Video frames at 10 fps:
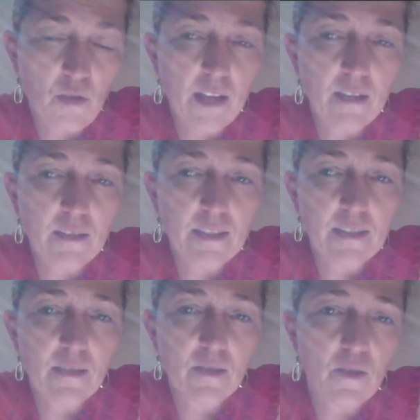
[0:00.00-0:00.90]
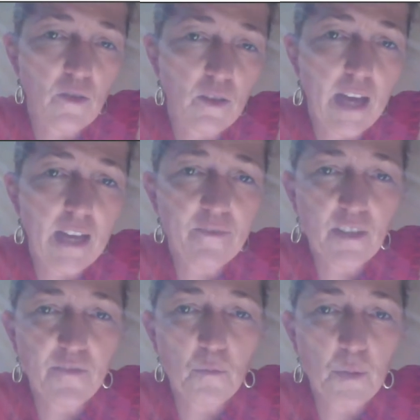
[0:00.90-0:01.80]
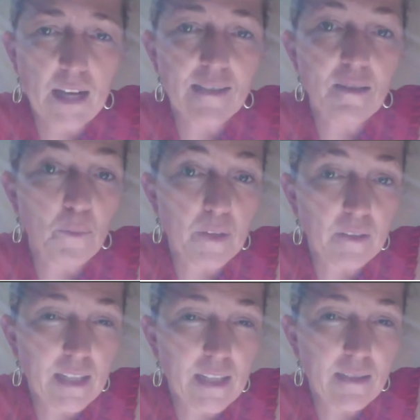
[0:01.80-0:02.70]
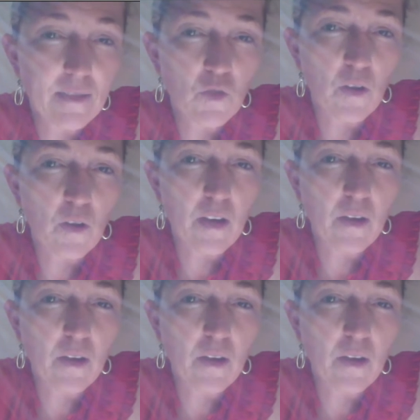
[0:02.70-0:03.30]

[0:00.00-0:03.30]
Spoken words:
trial is. So there are a lot of different possibilities. So